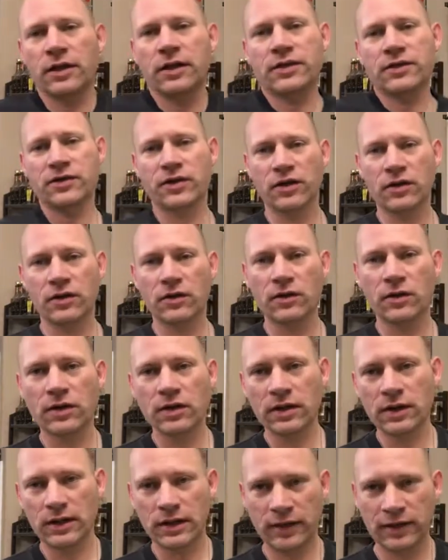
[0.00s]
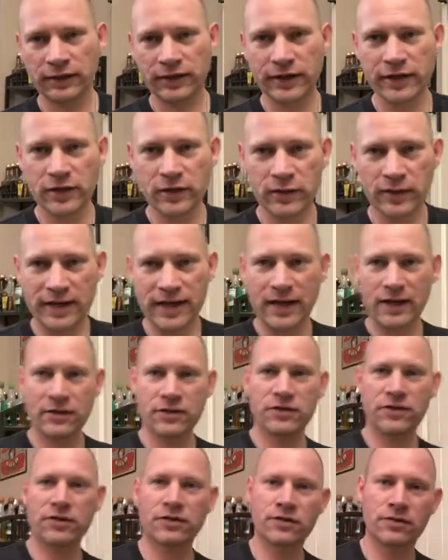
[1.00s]
So I'll narrow it down
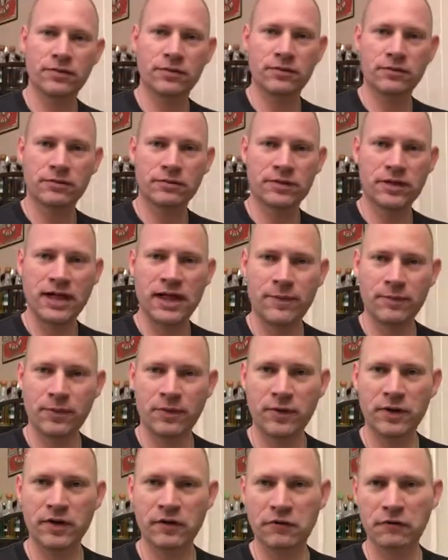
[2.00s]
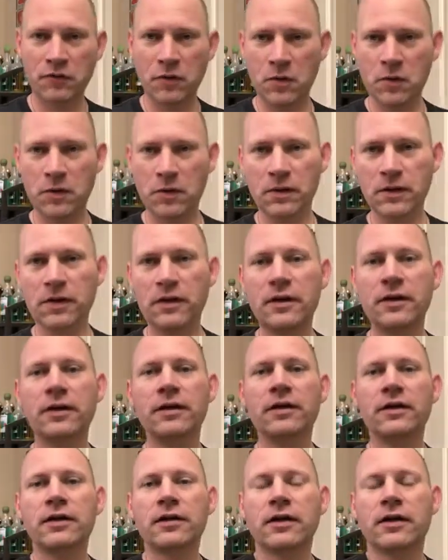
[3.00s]
to top 3 or 4
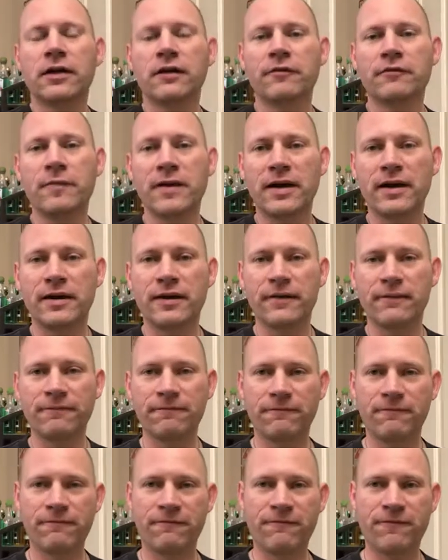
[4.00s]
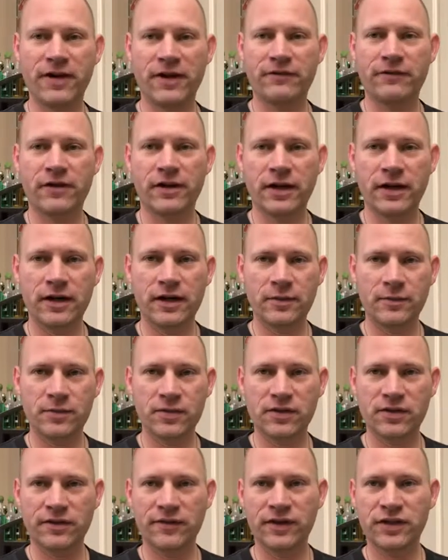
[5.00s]
of my favorite
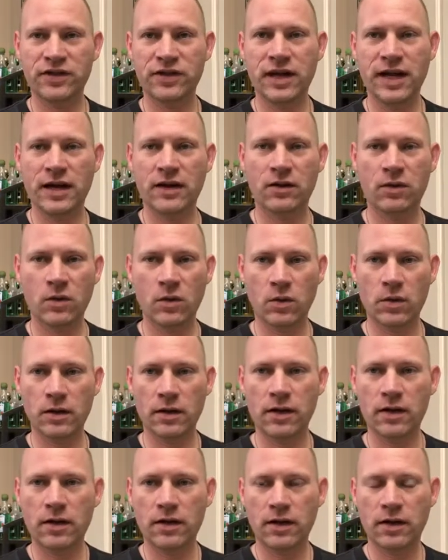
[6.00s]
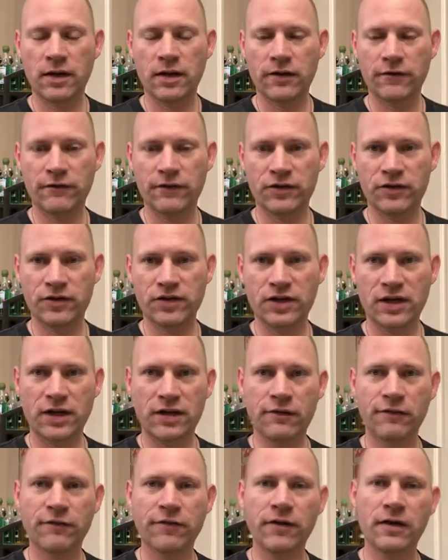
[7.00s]
items of each category for the
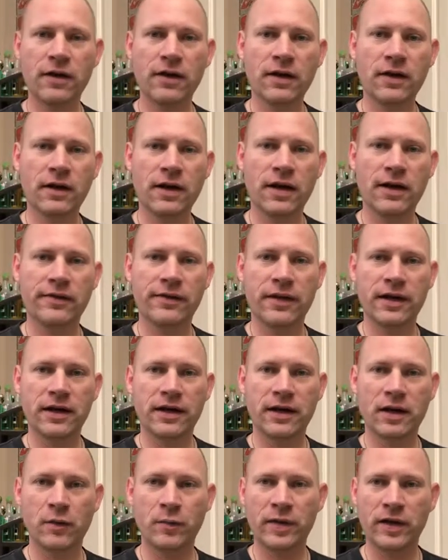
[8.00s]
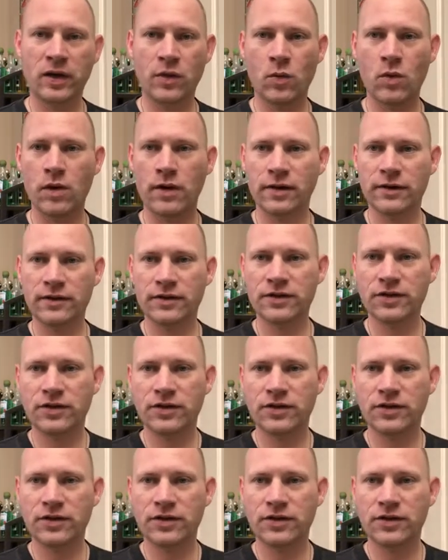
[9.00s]
shave, and then I'll pick one